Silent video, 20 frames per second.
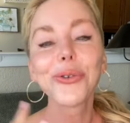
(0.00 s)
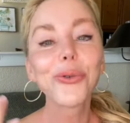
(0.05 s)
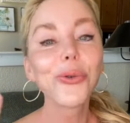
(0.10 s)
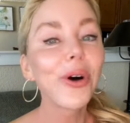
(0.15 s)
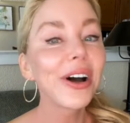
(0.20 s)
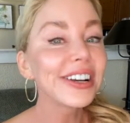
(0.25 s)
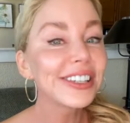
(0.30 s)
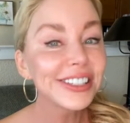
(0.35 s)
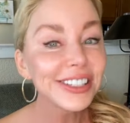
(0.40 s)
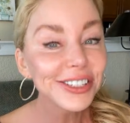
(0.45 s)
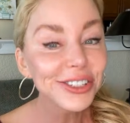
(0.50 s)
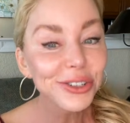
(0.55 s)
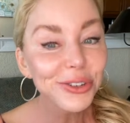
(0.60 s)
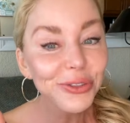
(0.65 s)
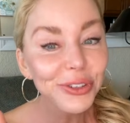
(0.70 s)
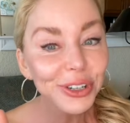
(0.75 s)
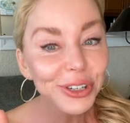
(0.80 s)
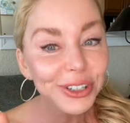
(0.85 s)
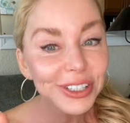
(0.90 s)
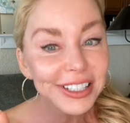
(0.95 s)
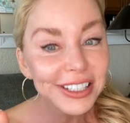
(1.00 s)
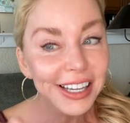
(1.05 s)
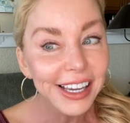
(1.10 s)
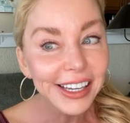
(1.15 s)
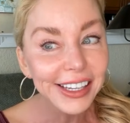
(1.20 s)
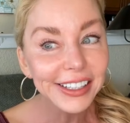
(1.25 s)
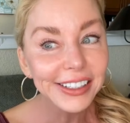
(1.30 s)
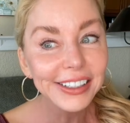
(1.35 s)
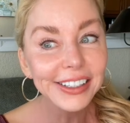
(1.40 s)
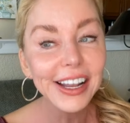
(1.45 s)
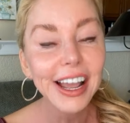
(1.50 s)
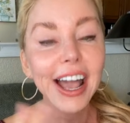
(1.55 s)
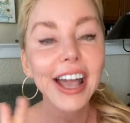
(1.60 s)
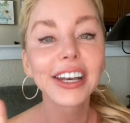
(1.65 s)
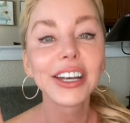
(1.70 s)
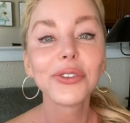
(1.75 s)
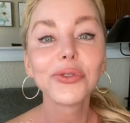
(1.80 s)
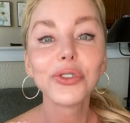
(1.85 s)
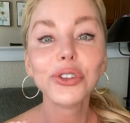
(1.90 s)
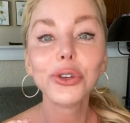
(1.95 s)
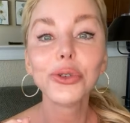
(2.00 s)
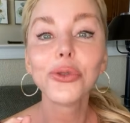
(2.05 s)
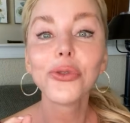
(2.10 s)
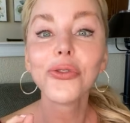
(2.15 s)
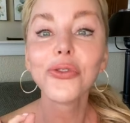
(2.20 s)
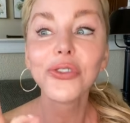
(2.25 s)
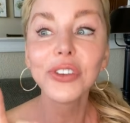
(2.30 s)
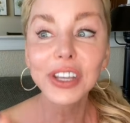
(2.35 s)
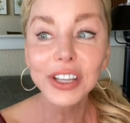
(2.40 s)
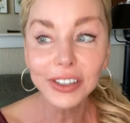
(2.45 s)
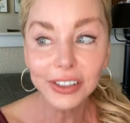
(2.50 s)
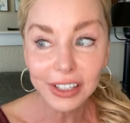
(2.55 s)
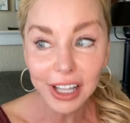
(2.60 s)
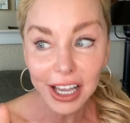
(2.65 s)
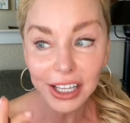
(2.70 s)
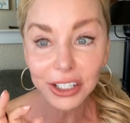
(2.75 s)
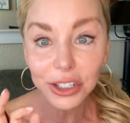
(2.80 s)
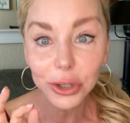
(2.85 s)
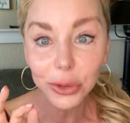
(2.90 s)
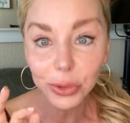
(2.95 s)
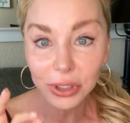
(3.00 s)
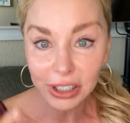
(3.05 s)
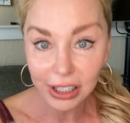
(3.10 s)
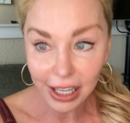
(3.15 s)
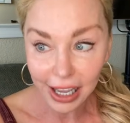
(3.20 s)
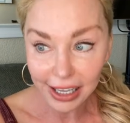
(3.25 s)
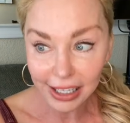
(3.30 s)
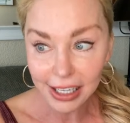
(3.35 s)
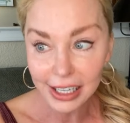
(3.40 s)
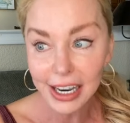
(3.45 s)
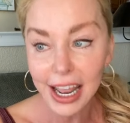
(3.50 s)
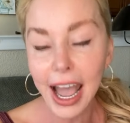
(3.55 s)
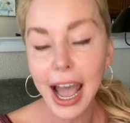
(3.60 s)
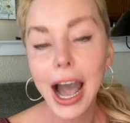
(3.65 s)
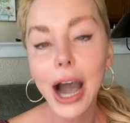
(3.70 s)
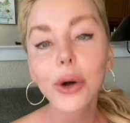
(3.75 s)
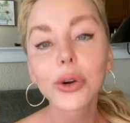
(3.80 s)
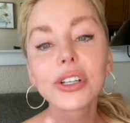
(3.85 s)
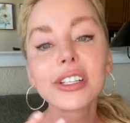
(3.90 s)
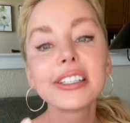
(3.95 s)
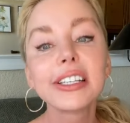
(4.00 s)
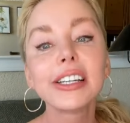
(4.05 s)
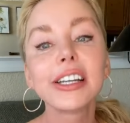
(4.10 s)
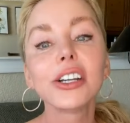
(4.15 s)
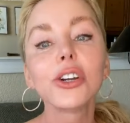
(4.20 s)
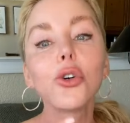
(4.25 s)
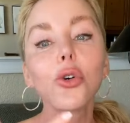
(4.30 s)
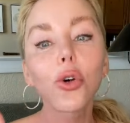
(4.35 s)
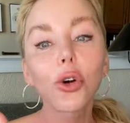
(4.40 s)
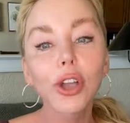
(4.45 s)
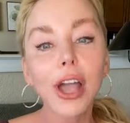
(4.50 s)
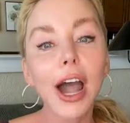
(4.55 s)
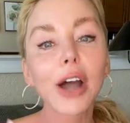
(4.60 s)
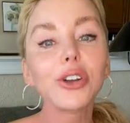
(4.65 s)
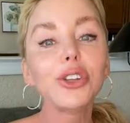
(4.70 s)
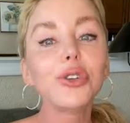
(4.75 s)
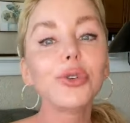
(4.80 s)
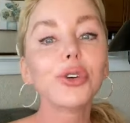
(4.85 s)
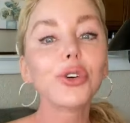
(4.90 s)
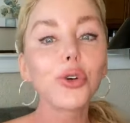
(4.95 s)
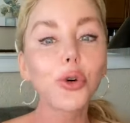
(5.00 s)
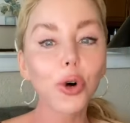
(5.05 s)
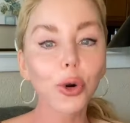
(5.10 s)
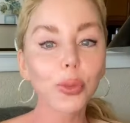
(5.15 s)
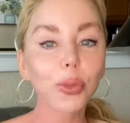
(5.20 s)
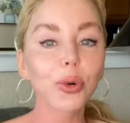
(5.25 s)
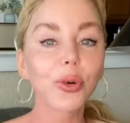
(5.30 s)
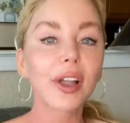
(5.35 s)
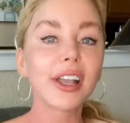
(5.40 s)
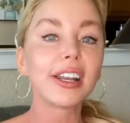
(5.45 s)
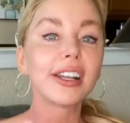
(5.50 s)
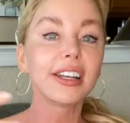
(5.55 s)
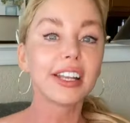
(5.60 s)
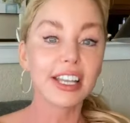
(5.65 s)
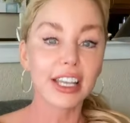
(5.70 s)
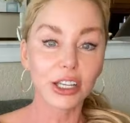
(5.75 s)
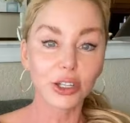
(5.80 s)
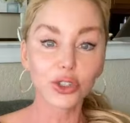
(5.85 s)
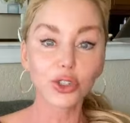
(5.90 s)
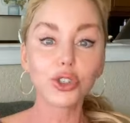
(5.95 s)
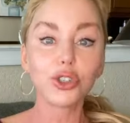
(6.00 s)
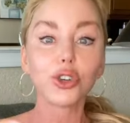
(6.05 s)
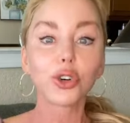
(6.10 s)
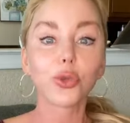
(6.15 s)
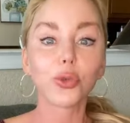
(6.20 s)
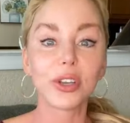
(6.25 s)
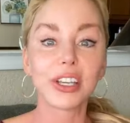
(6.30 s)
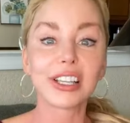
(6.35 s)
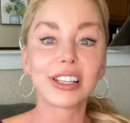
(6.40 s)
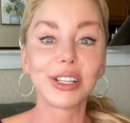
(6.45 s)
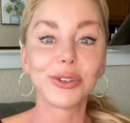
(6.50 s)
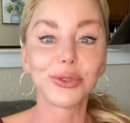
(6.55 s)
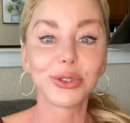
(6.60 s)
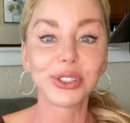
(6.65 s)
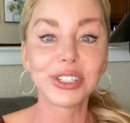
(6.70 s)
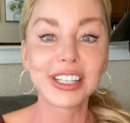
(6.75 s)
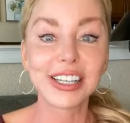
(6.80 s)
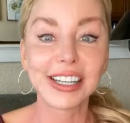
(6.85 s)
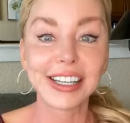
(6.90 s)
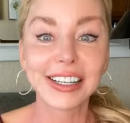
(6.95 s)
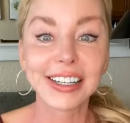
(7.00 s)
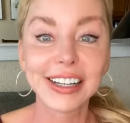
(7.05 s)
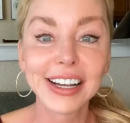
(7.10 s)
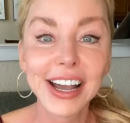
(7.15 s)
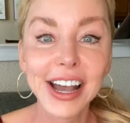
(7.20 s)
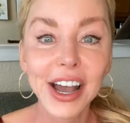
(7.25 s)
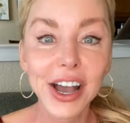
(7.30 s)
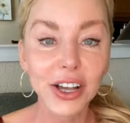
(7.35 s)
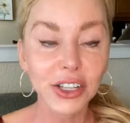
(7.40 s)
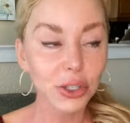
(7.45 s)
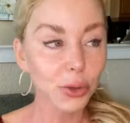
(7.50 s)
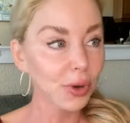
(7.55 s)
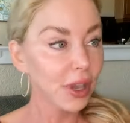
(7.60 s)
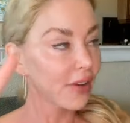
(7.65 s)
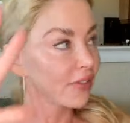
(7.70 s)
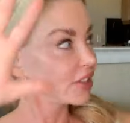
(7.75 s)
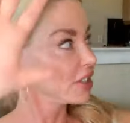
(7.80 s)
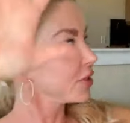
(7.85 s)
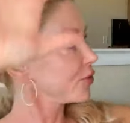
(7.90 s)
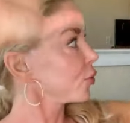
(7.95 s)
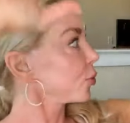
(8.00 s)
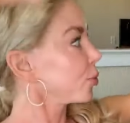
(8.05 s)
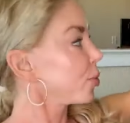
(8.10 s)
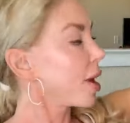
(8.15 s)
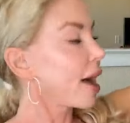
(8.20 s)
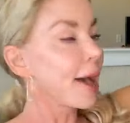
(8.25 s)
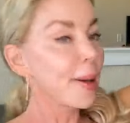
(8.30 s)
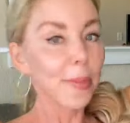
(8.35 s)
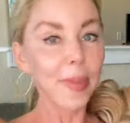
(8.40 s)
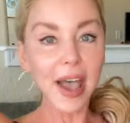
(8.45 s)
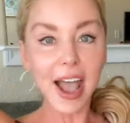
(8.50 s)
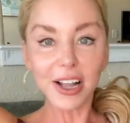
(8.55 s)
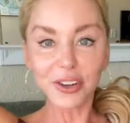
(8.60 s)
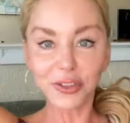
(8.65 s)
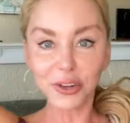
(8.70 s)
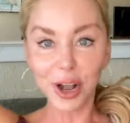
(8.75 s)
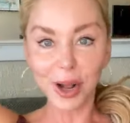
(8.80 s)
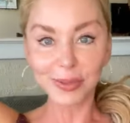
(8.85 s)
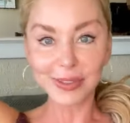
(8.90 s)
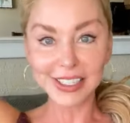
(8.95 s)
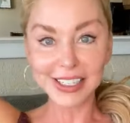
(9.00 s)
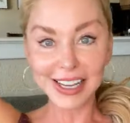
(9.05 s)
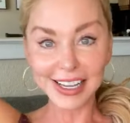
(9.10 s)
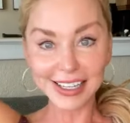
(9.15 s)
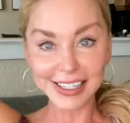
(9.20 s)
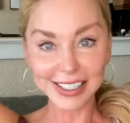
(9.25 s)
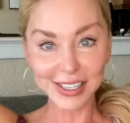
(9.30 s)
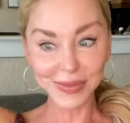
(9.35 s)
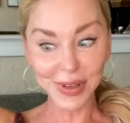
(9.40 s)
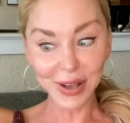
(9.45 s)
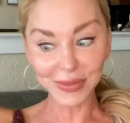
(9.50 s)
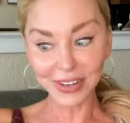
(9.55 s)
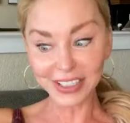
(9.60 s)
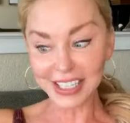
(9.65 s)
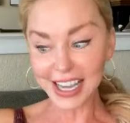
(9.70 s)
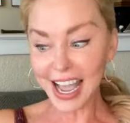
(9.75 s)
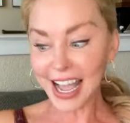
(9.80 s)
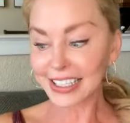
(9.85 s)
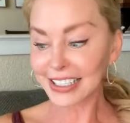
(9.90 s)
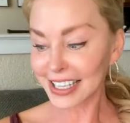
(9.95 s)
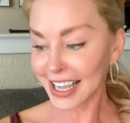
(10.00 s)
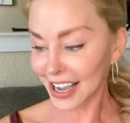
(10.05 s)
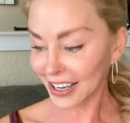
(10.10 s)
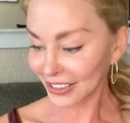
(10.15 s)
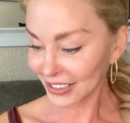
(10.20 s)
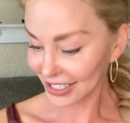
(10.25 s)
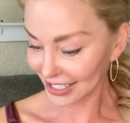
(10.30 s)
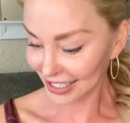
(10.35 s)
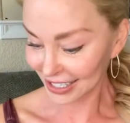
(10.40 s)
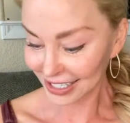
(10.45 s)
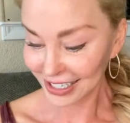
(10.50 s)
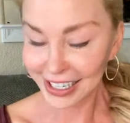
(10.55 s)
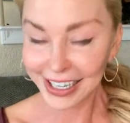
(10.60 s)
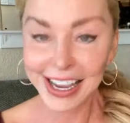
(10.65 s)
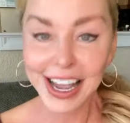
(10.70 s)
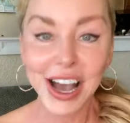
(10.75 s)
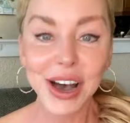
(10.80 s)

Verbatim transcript: What does it do for your skin? And if you feel like you would like it, how does it how do you incorporate it into your weekly routine? So we have a different backdrop today because I'm at my dad's house.